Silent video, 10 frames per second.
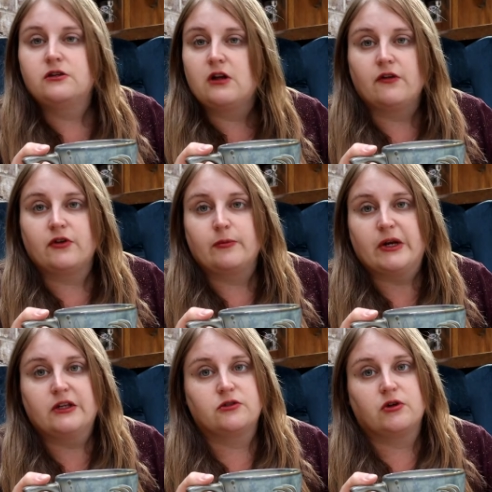Not very
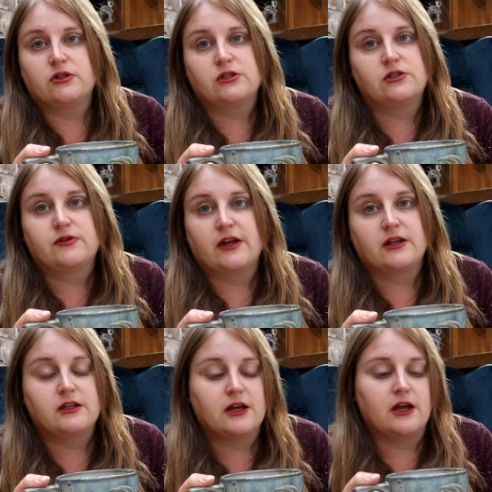many, so I'll just do that
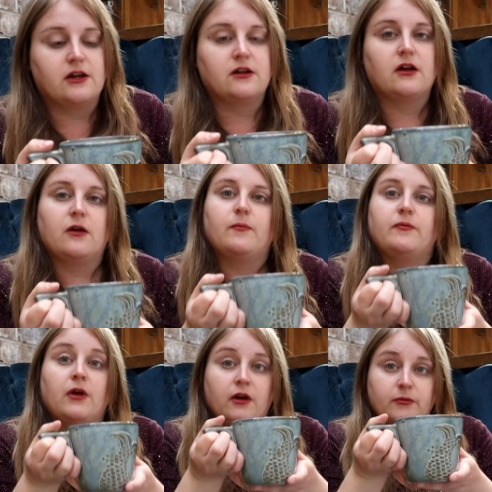at the end.
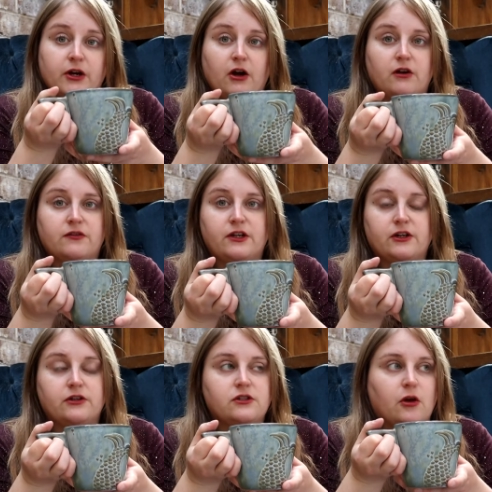Um, I have my coffee
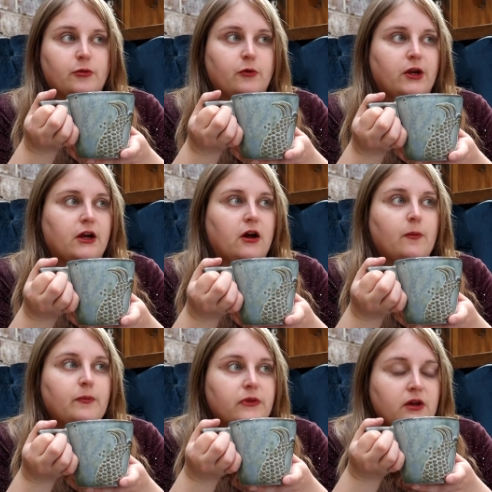here to help me wake
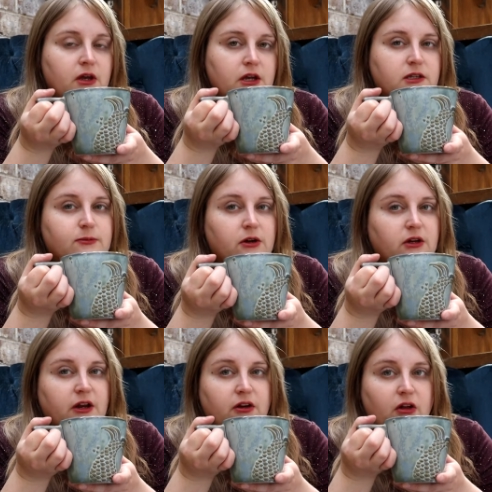up. It's about
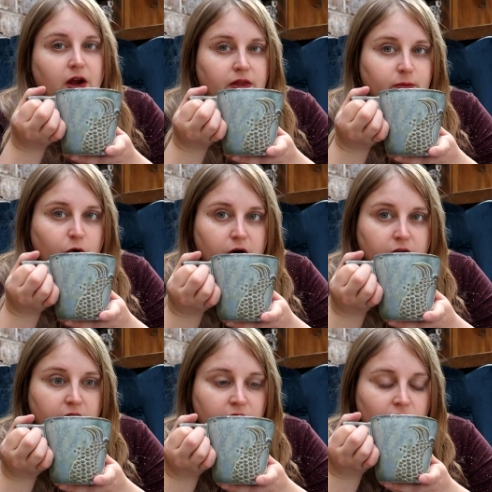9 o'clock in the
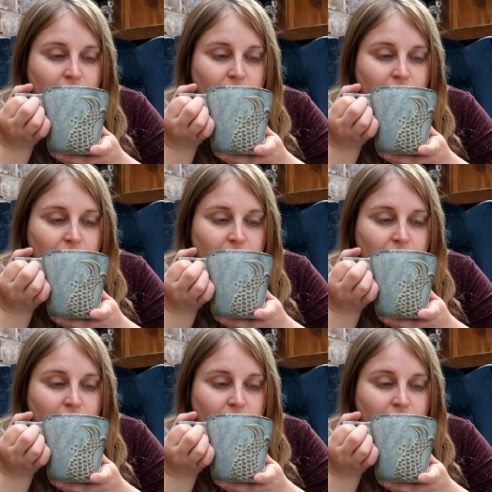morning.